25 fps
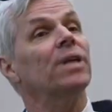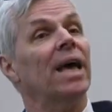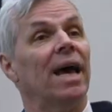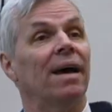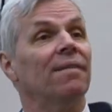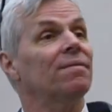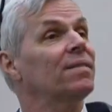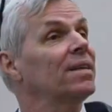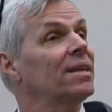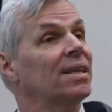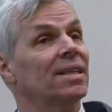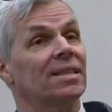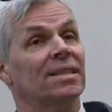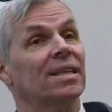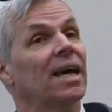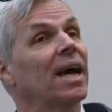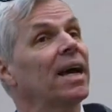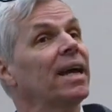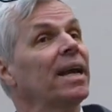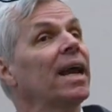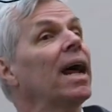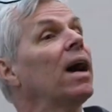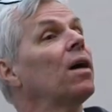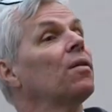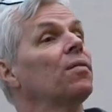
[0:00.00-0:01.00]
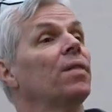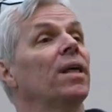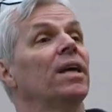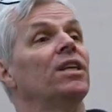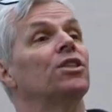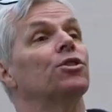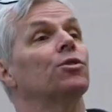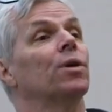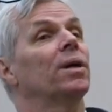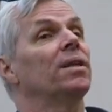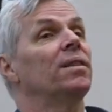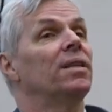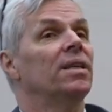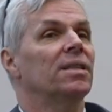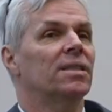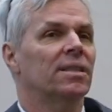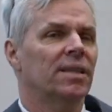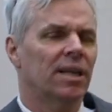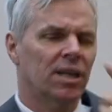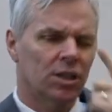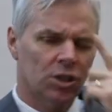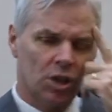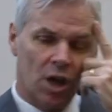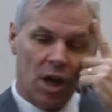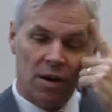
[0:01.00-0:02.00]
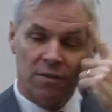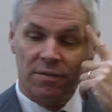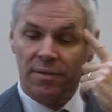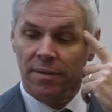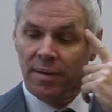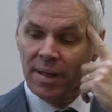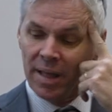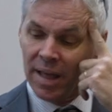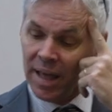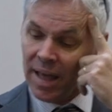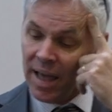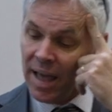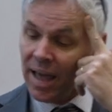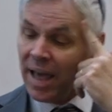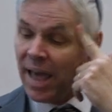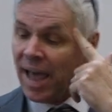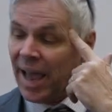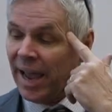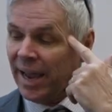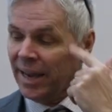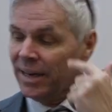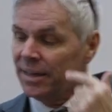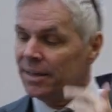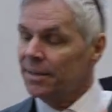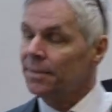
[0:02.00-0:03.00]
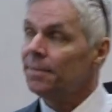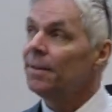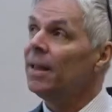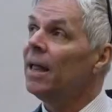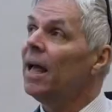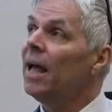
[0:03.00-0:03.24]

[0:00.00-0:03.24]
have to decide how they trade these things off. And